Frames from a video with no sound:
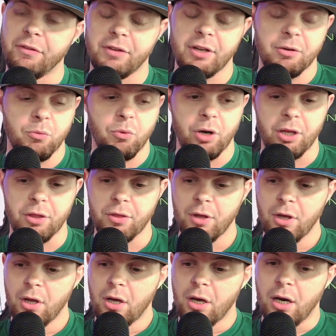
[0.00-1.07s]
Get him with
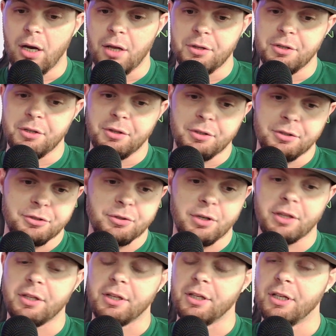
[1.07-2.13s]
the
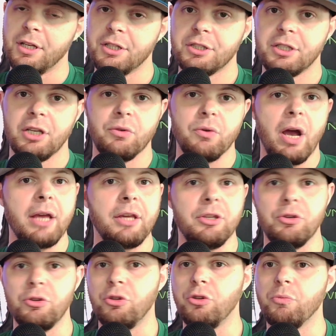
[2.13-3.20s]
strength and conditioning. Right,
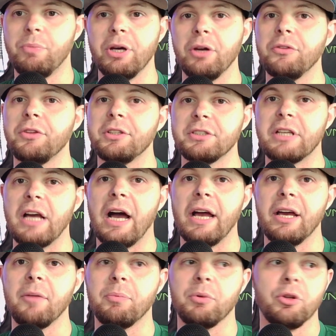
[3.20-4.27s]
you build this guy
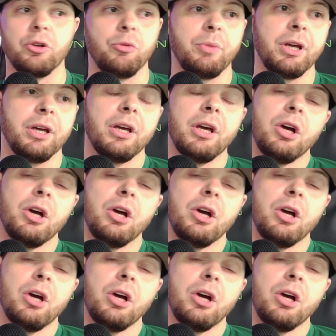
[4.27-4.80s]
up a little bit.